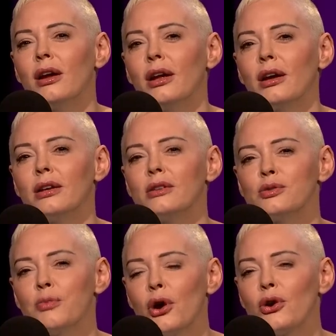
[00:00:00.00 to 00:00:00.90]
Uh,
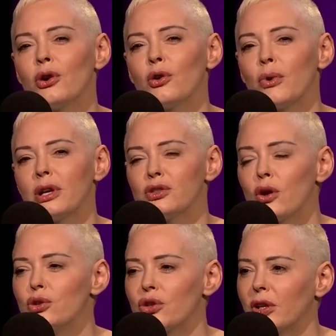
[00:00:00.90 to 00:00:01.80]
smarter in a way
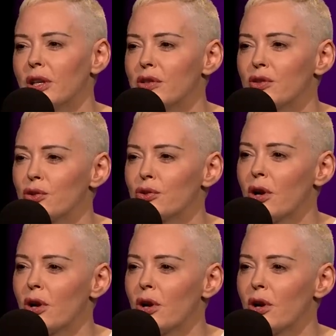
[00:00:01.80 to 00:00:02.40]
socially in a social